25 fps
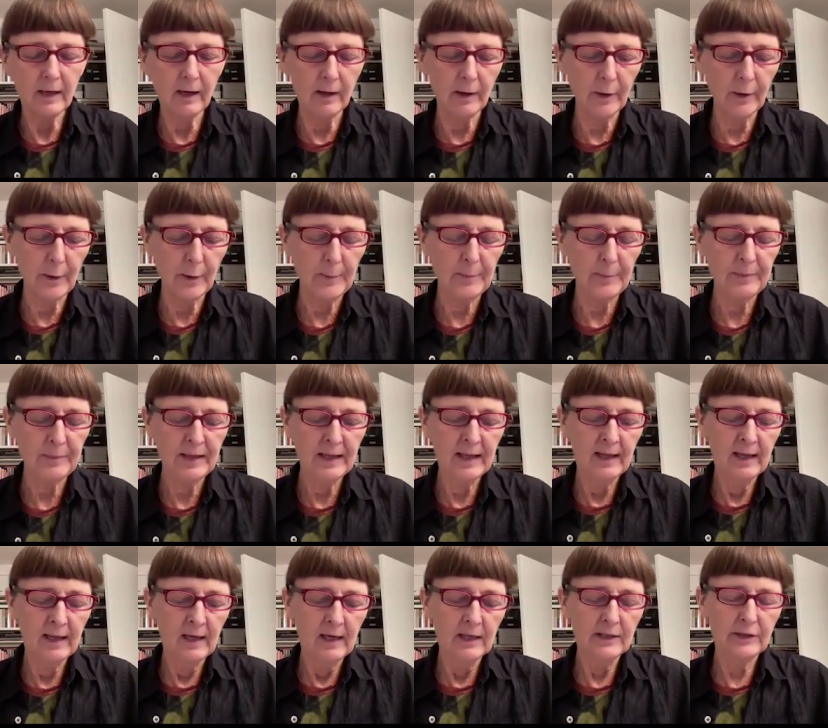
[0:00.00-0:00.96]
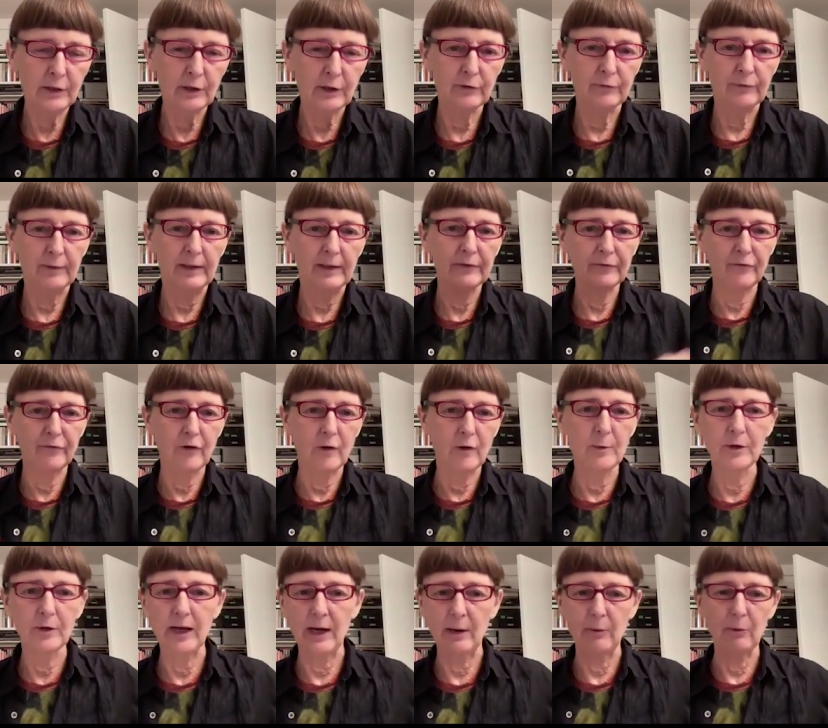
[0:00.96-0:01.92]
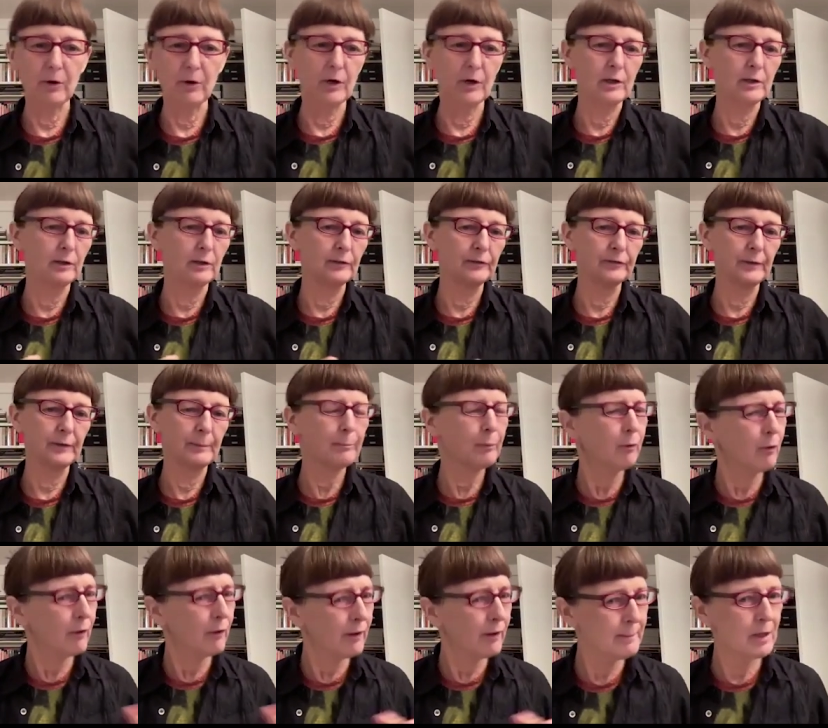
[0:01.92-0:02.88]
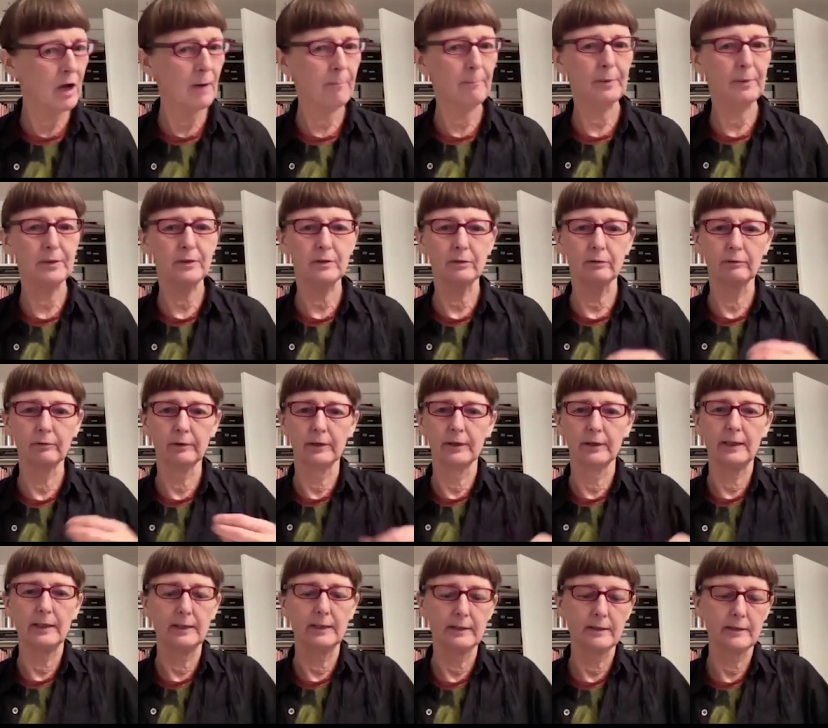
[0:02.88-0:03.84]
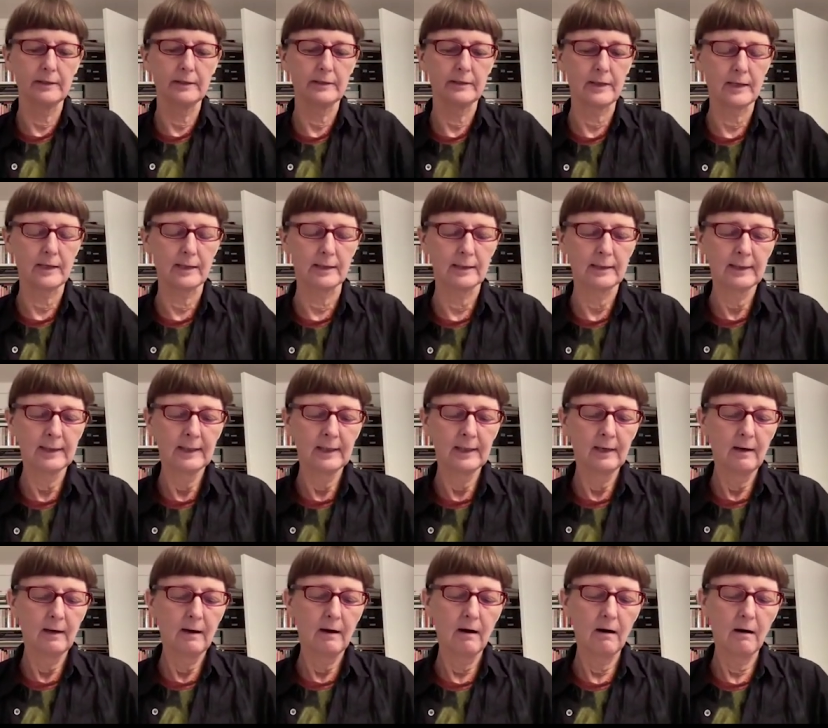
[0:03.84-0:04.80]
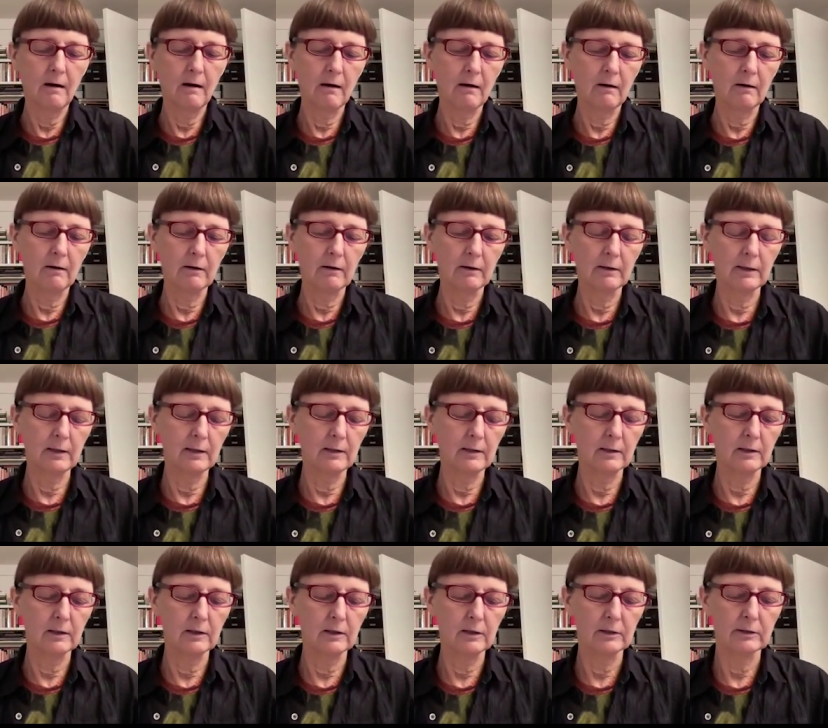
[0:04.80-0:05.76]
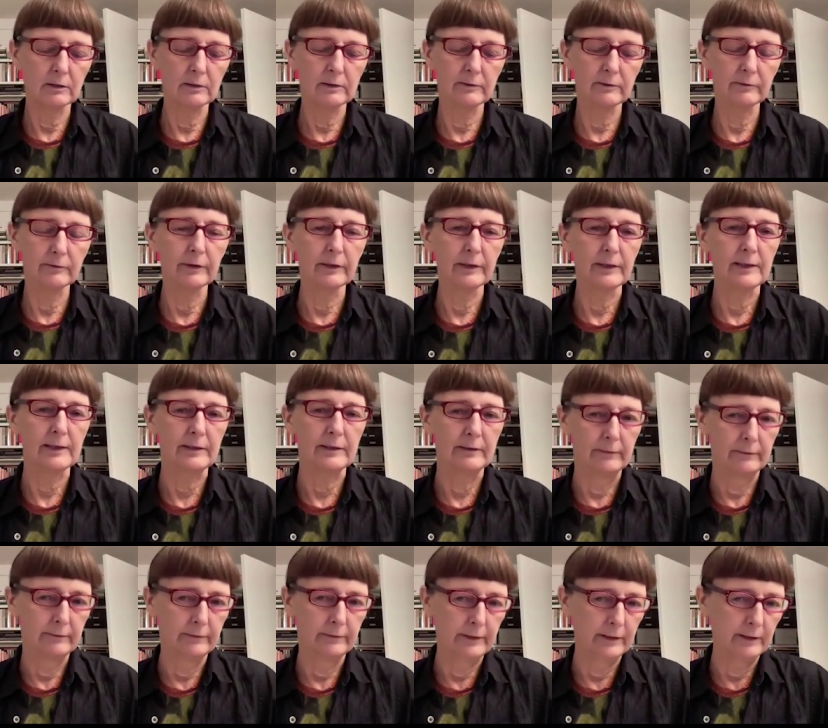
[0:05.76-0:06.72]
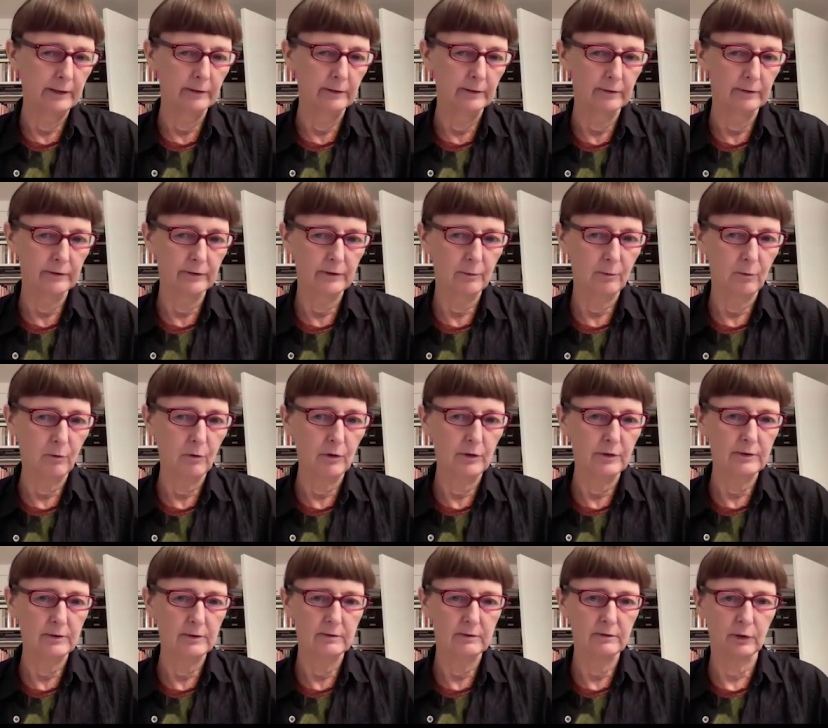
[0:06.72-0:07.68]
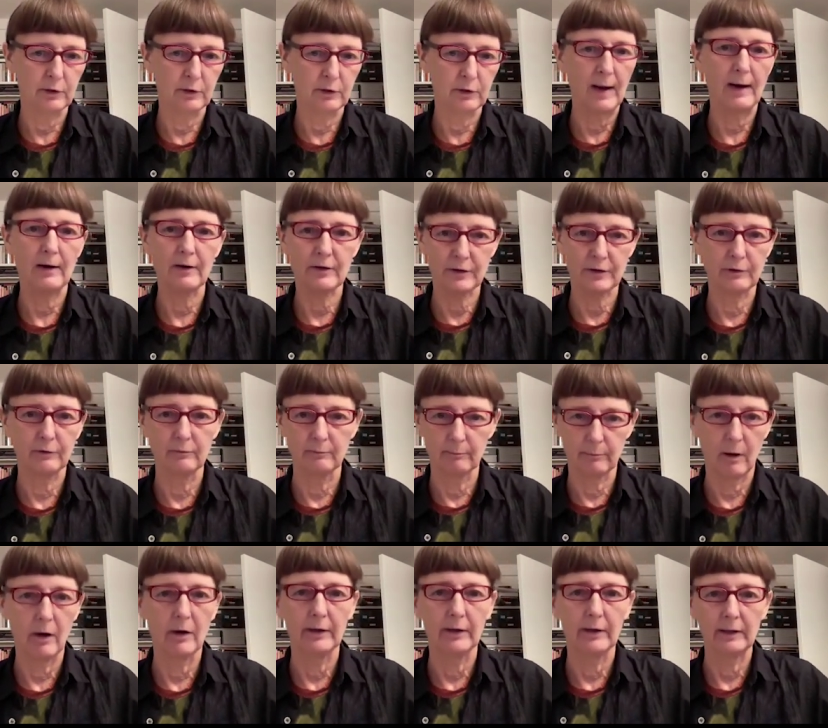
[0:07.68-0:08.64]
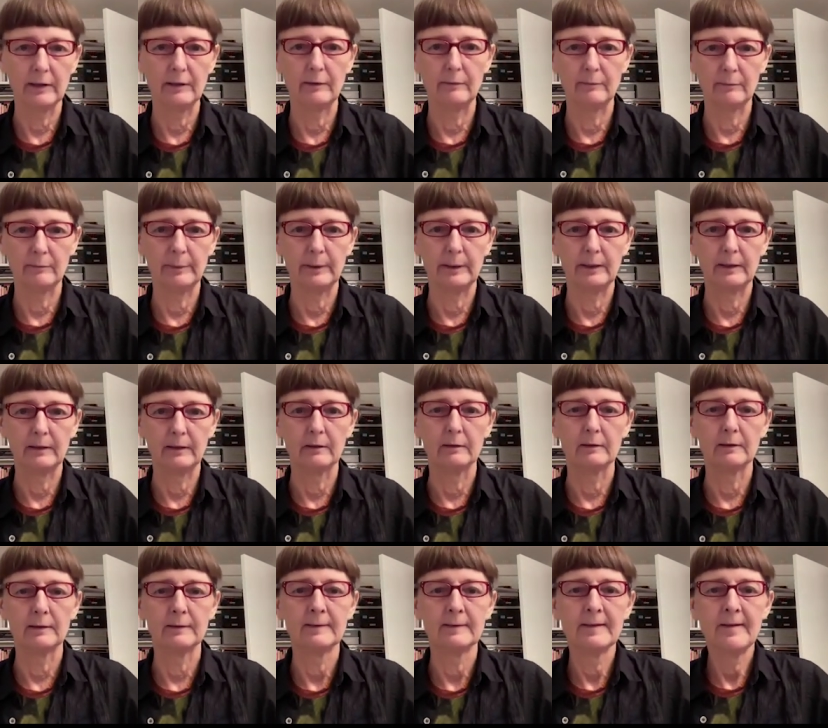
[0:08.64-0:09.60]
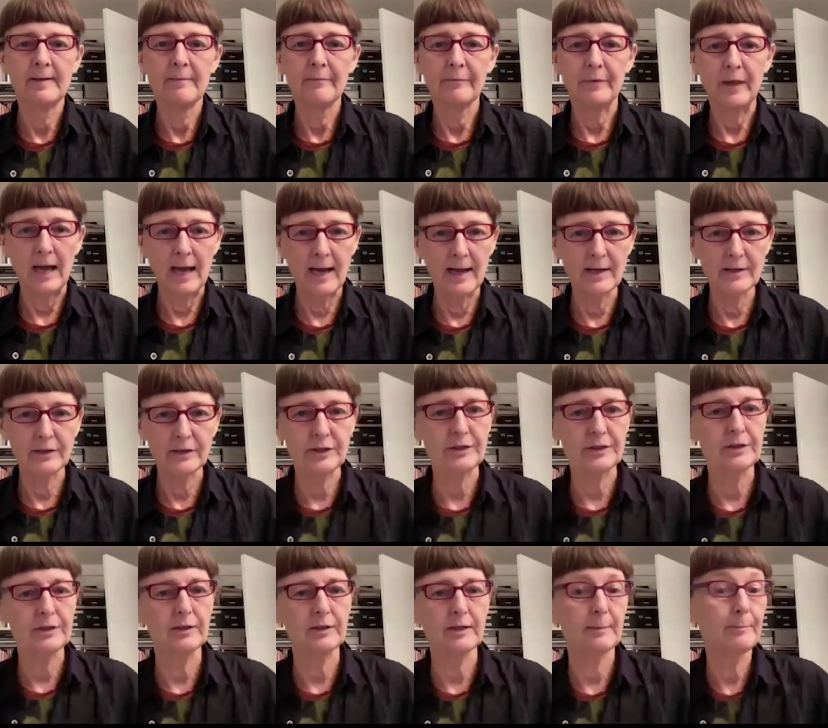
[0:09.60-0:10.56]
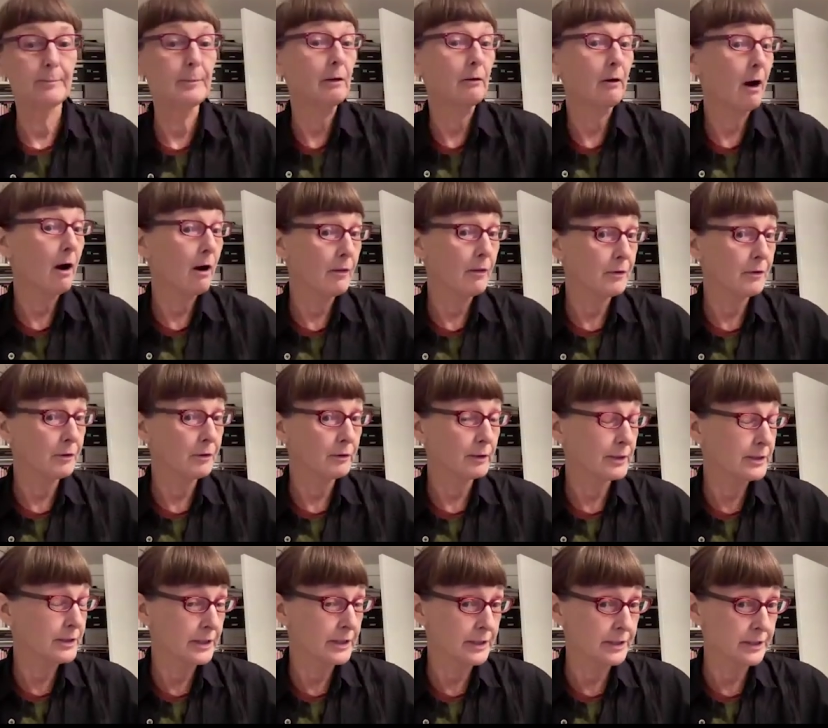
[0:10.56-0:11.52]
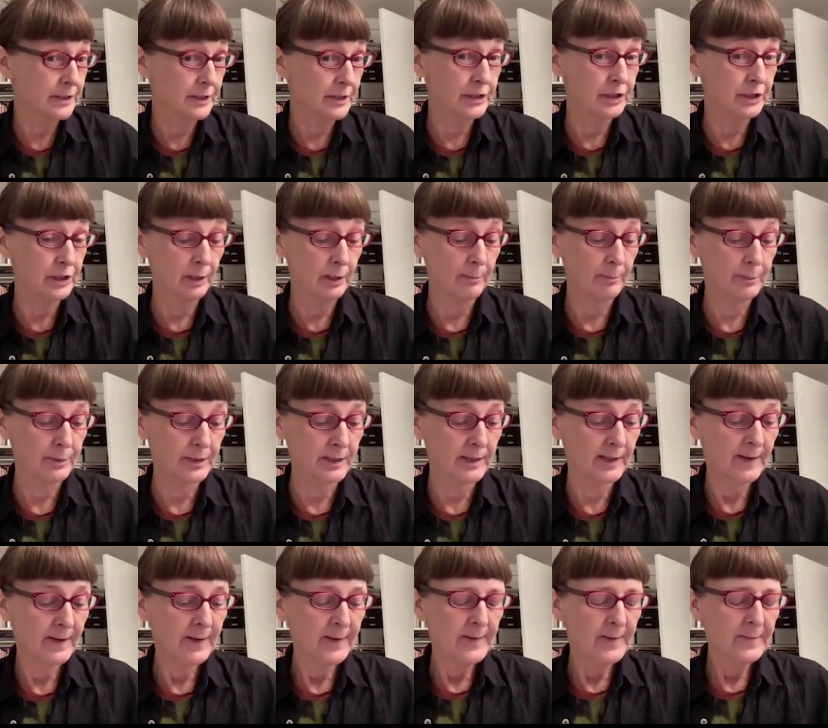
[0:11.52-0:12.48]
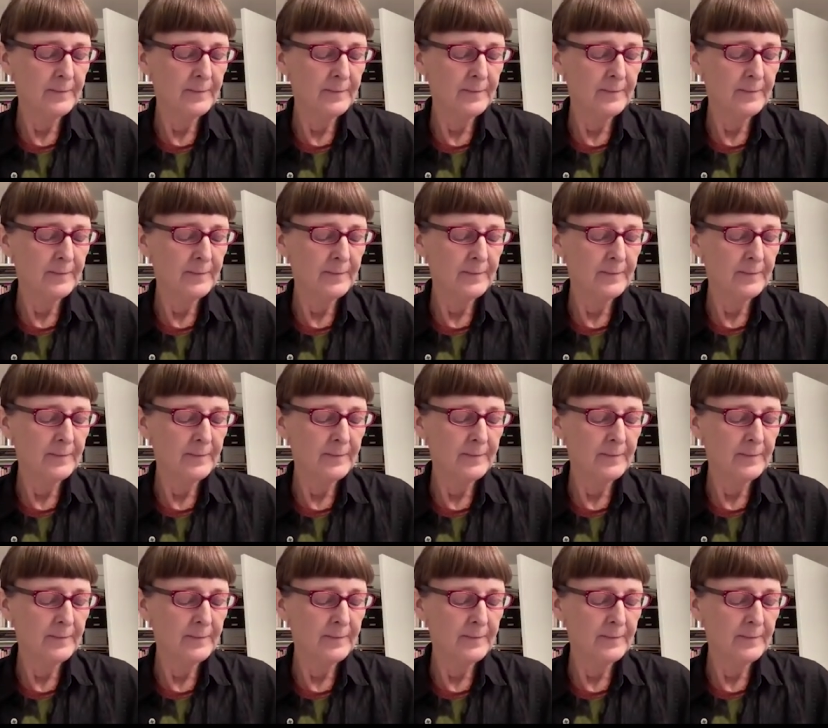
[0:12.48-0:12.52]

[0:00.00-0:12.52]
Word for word: um, a sort of informal network of employment opportunities that are are really geared towards sort of our student body being the the answers to them. There are other assistantships